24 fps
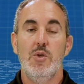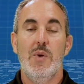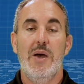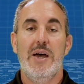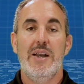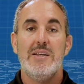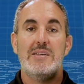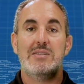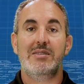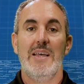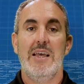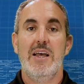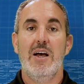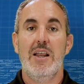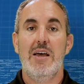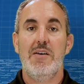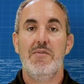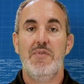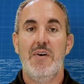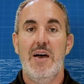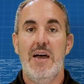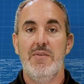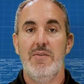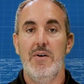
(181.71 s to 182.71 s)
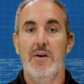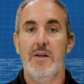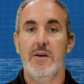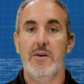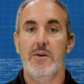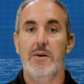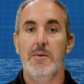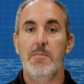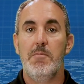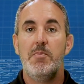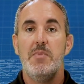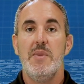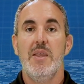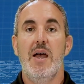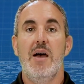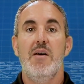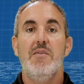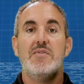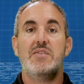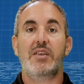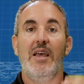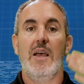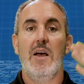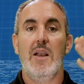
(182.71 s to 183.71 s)
you had a sale at $500,000,
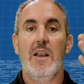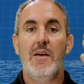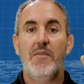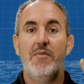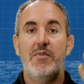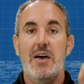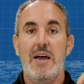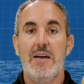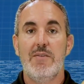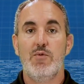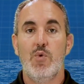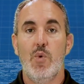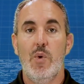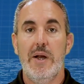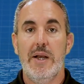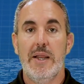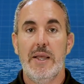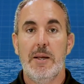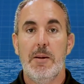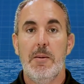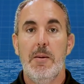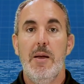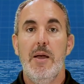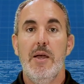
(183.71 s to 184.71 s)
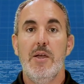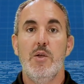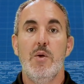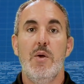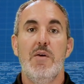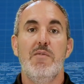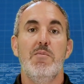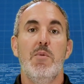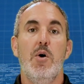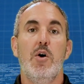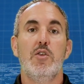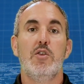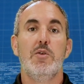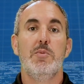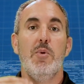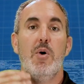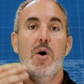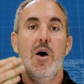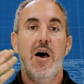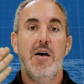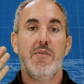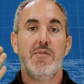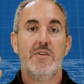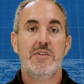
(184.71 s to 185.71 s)
a sale at $520,000, you have
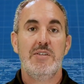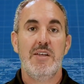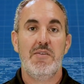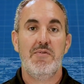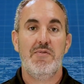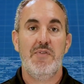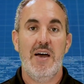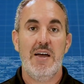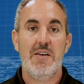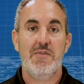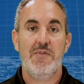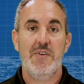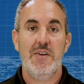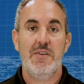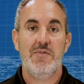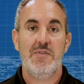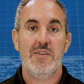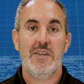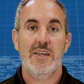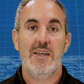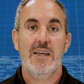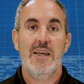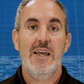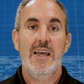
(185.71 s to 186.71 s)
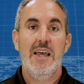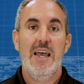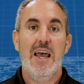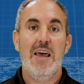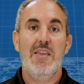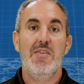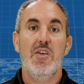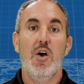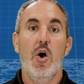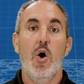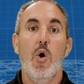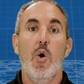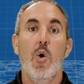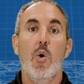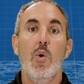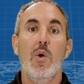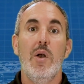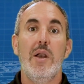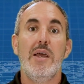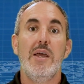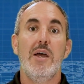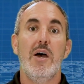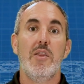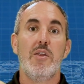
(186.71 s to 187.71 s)
multiple offers at $550,000, and the
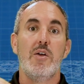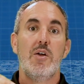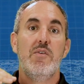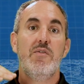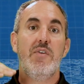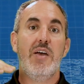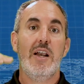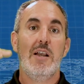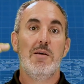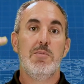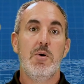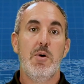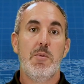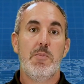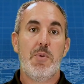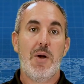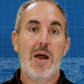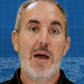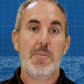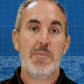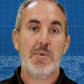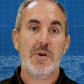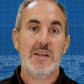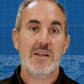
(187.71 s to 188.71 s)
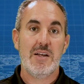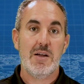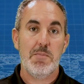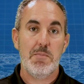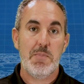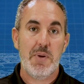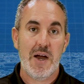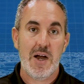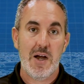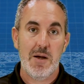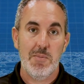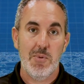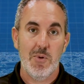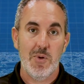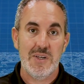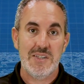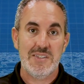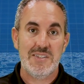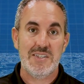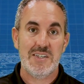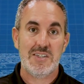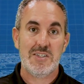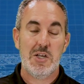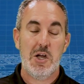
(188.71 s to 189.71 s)
only other available property comparable
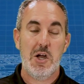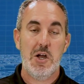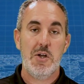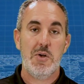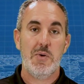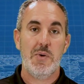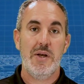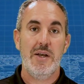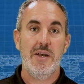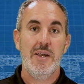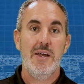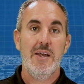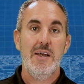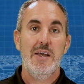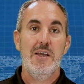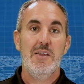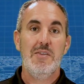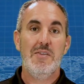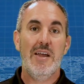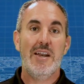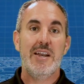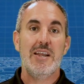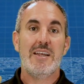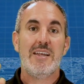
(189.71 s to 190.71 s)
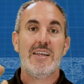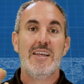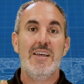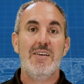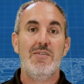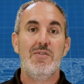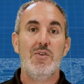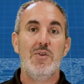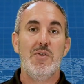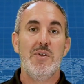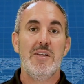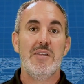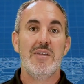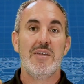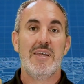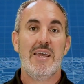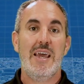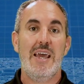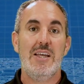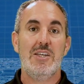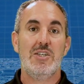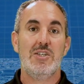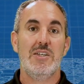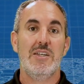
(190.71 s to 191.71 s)
is $600,000, then it gives you an
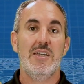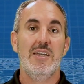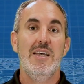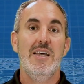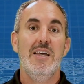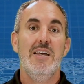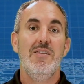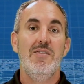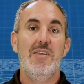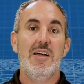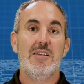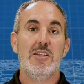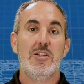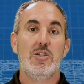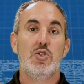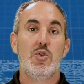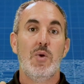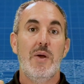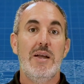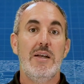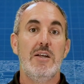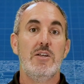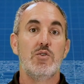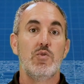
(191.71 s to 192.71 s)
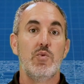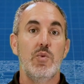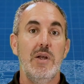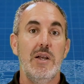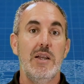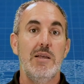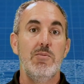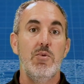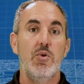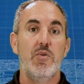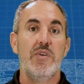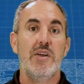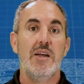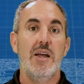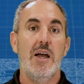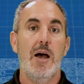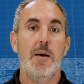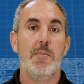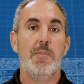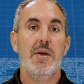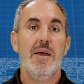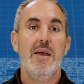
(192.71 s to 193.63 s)
indication that the trend is really moving up